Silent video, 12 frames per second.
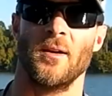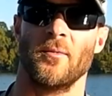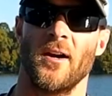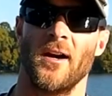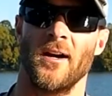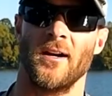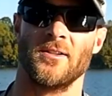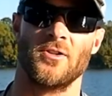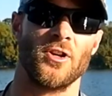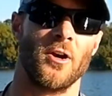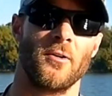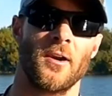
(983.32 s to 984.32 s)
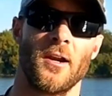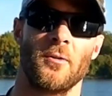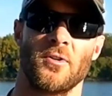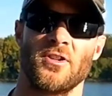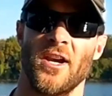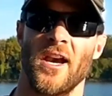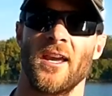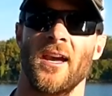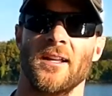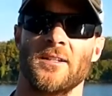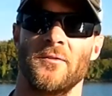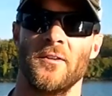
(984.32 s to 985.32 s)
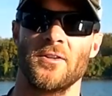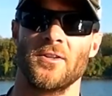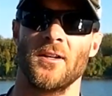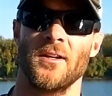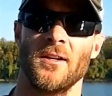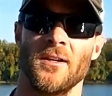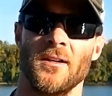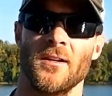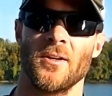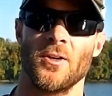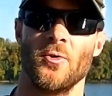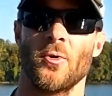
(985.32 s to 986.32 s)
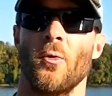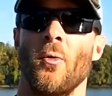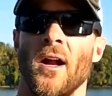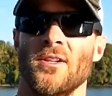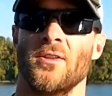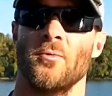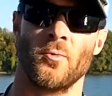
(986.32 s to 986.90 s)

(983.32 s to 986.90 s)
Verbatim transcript: up, guys? Joe here with Chat Cats Fishing. You are watching